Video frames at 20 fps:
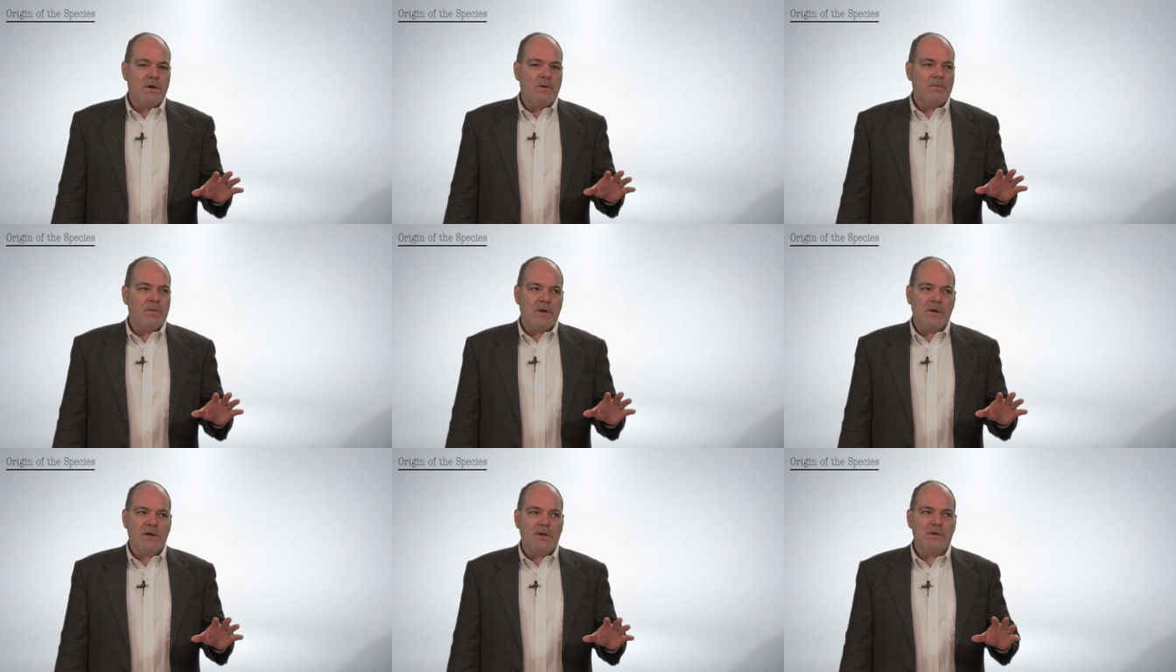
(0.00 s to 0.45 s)

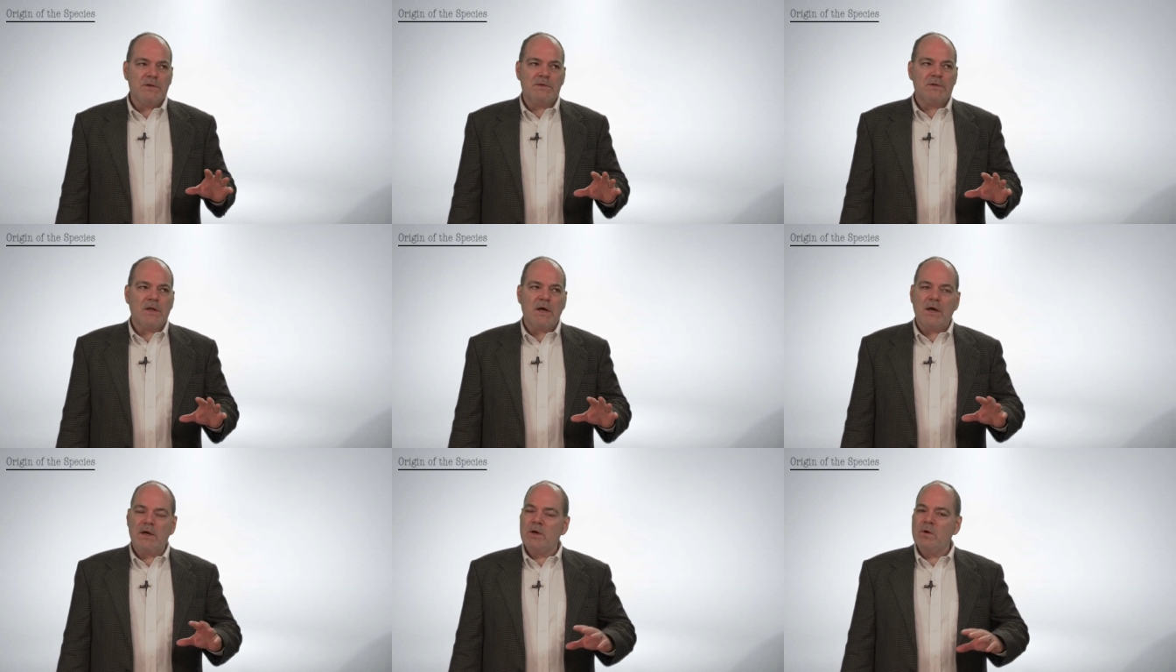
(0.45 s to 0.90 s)
but he's
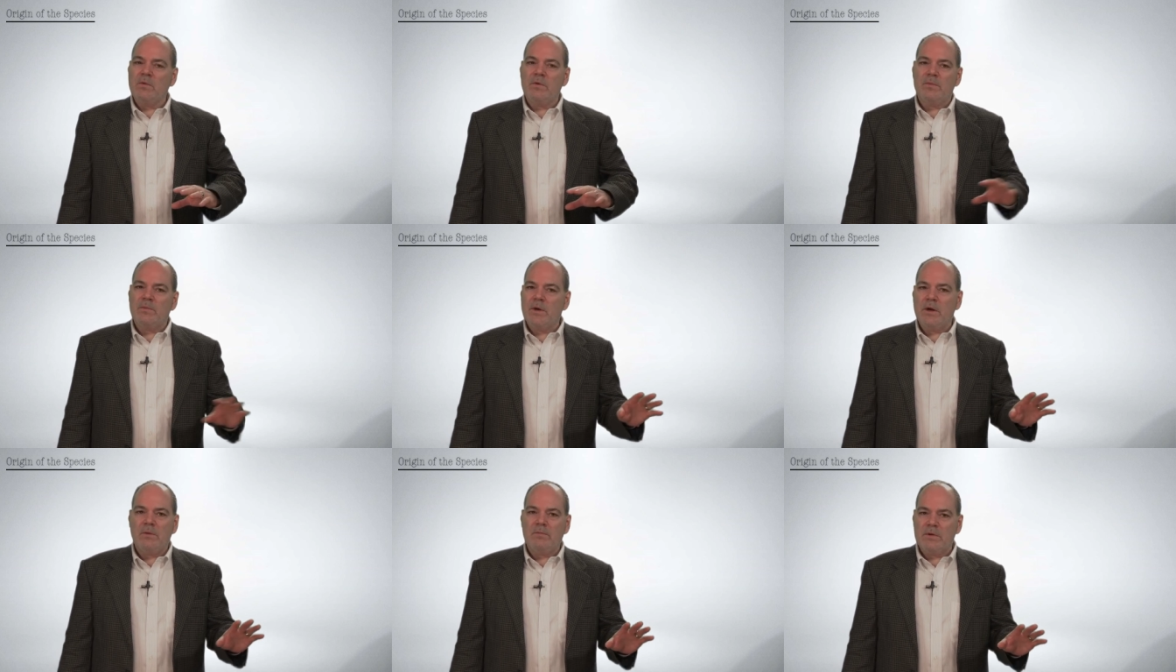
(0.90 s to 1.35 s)
not going
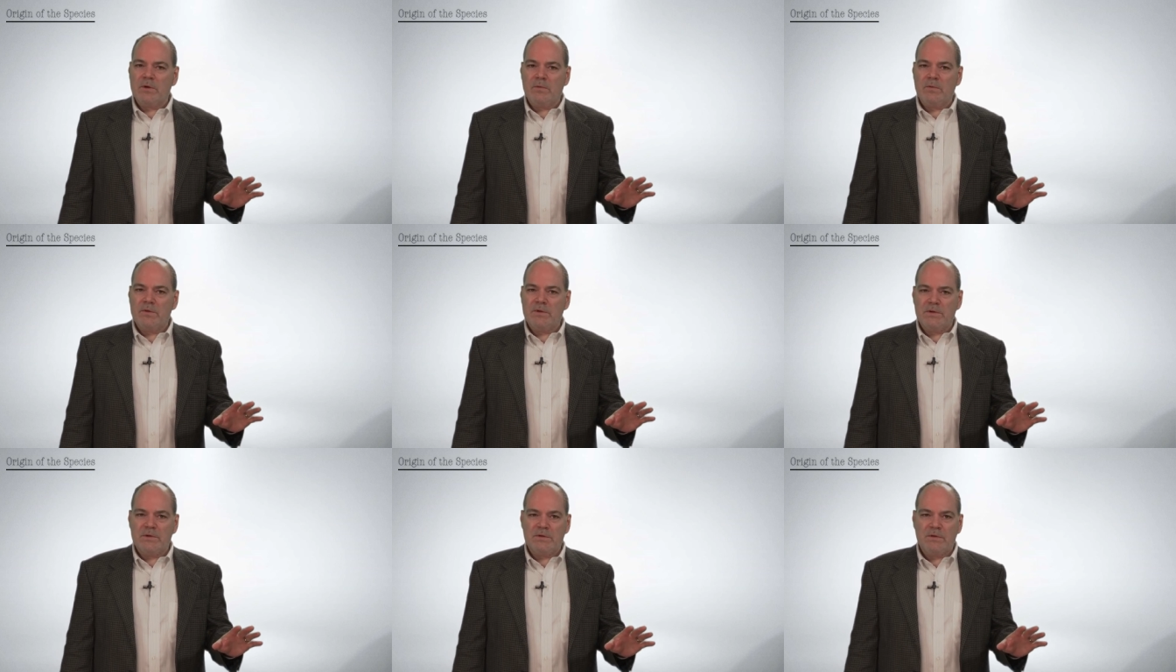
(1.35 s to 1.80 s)
public
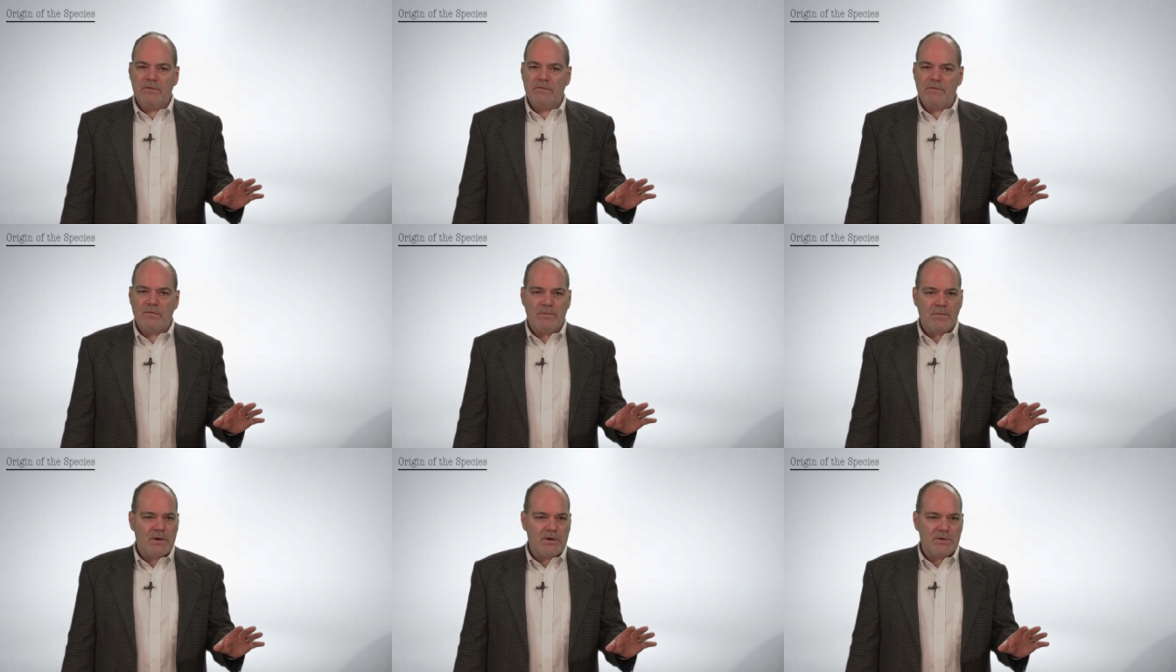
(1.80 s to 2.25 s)
with this
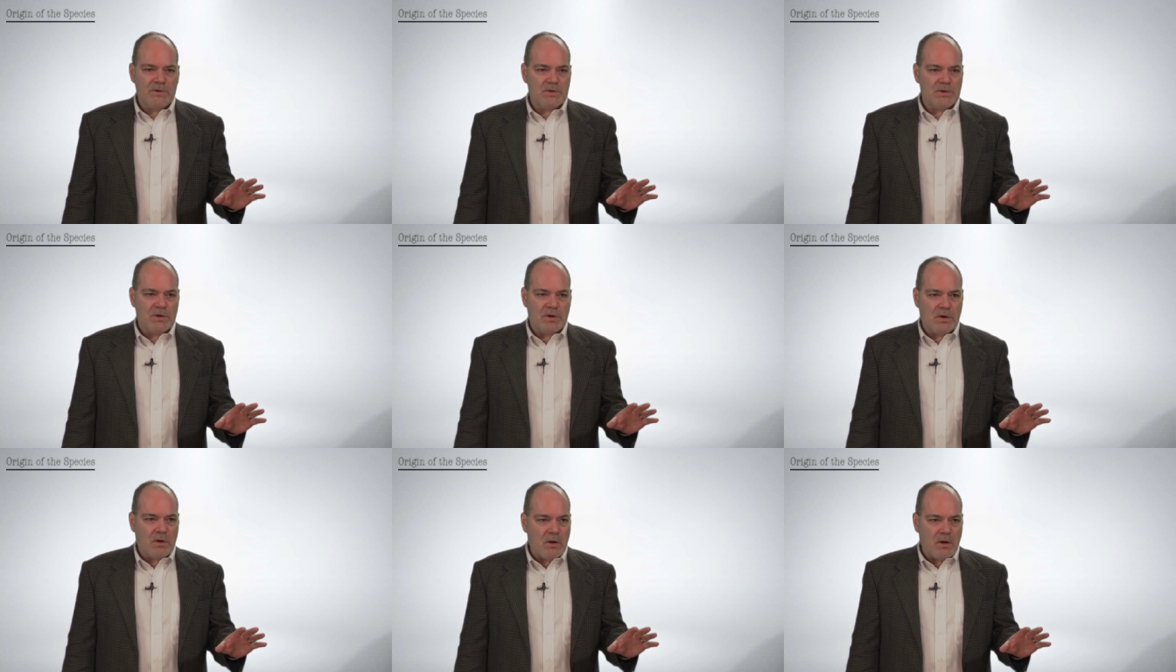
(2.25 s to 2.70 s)

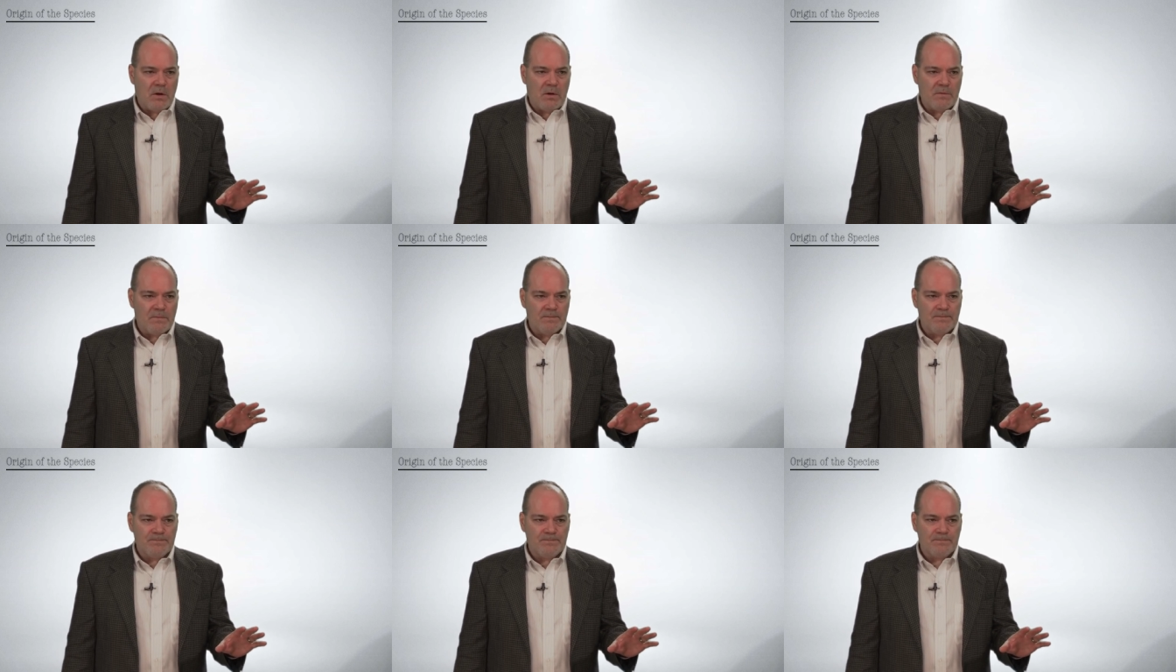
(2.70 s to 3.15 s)
information at all.